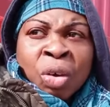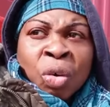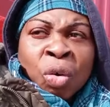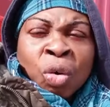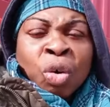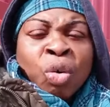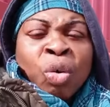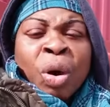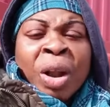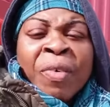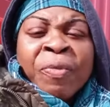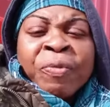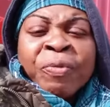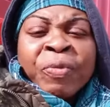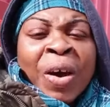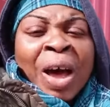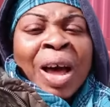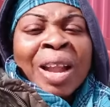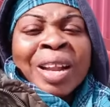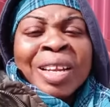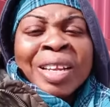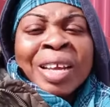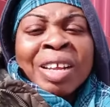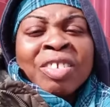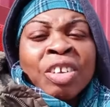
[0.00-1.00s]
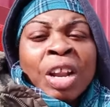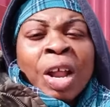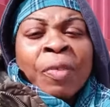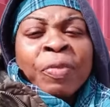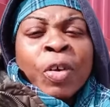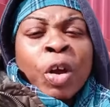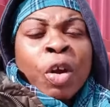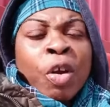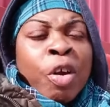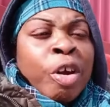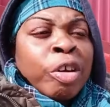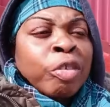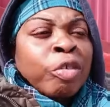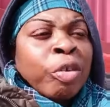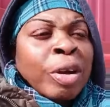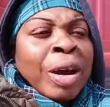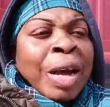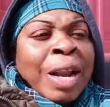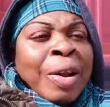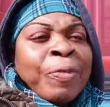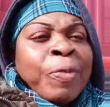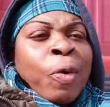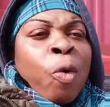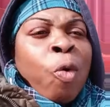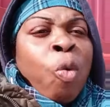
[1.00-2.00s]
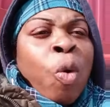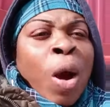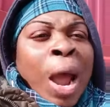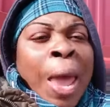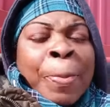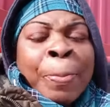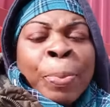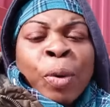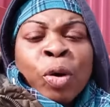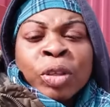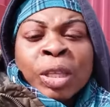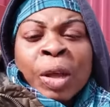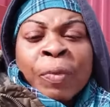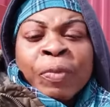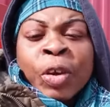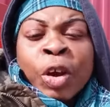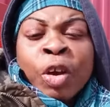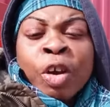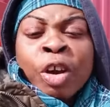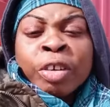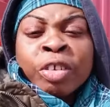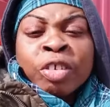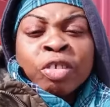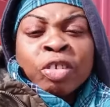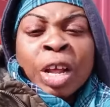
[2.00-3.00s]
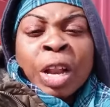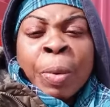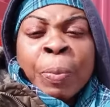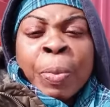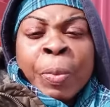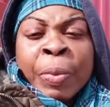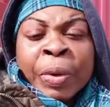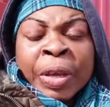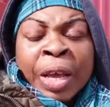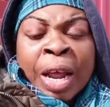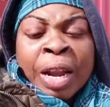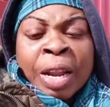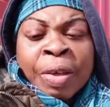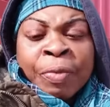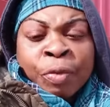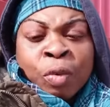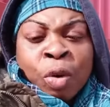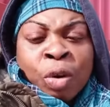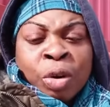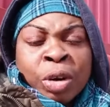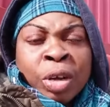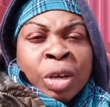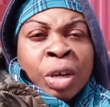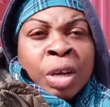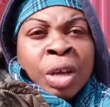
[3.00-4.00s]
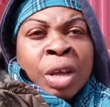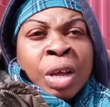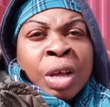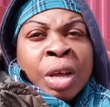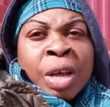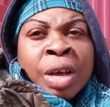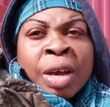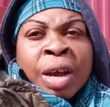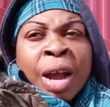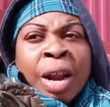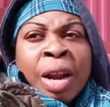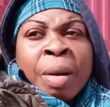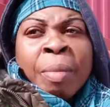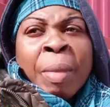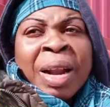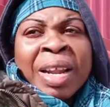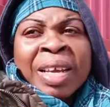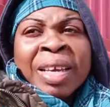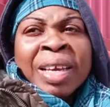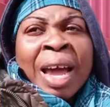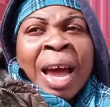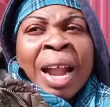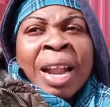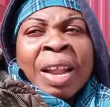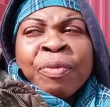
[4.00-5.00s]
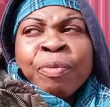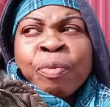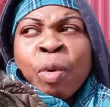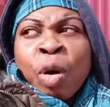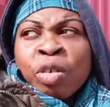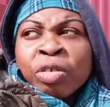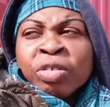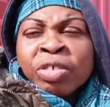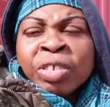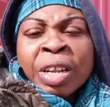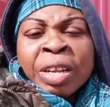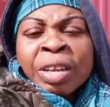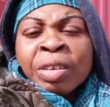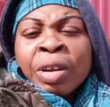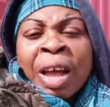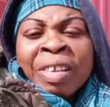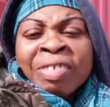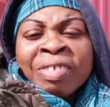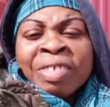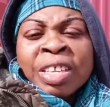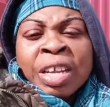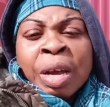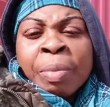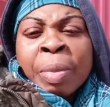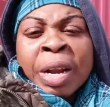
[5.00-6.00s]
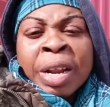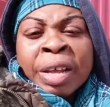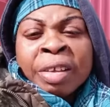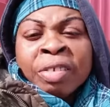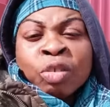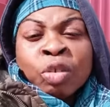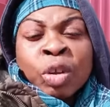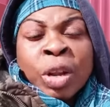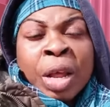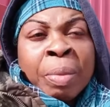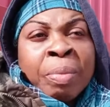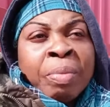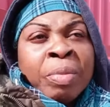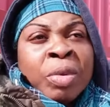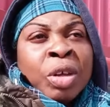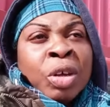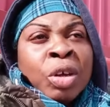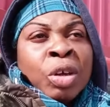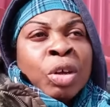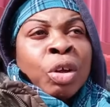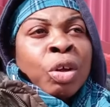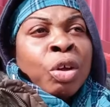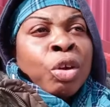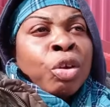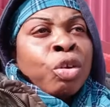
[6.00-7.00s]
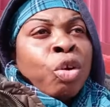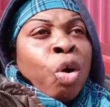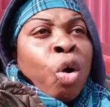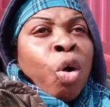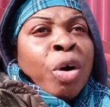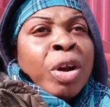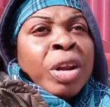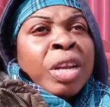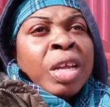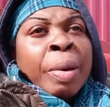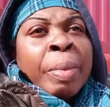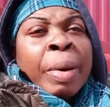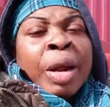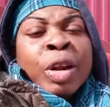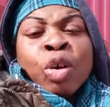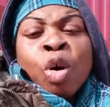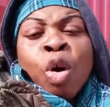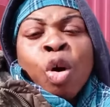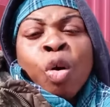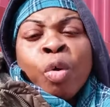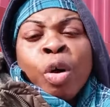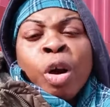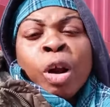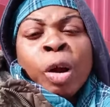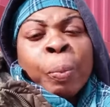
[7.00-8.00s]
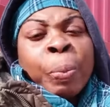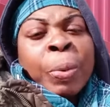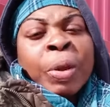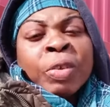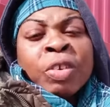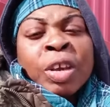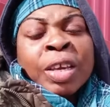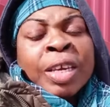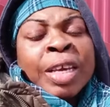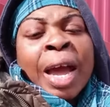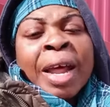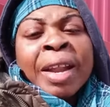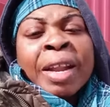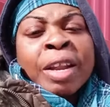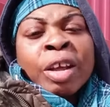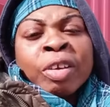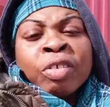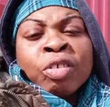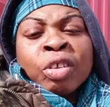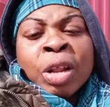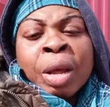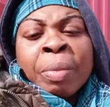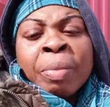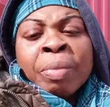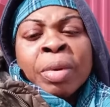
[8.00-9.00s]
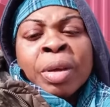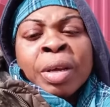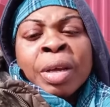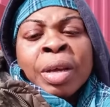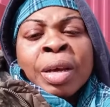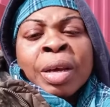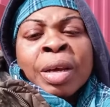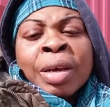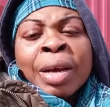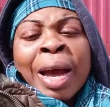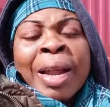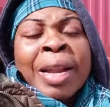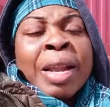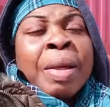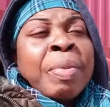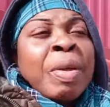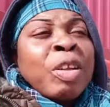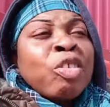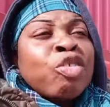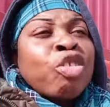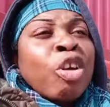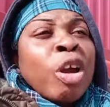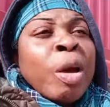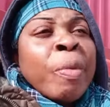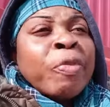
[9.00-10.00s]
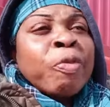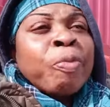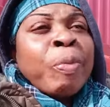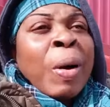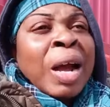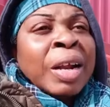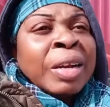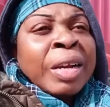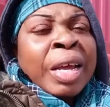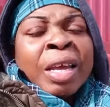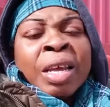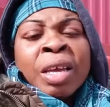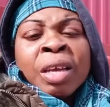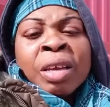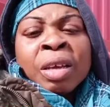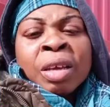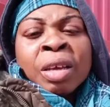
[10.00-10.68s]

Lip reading: You know the fallen angel of the earth, you gotta wipe out of the earth so other people can live good. Can nobody can live monks in, as neighbor next to them. No neighbor, no workplace. I can't next to them. Got them the germs back there.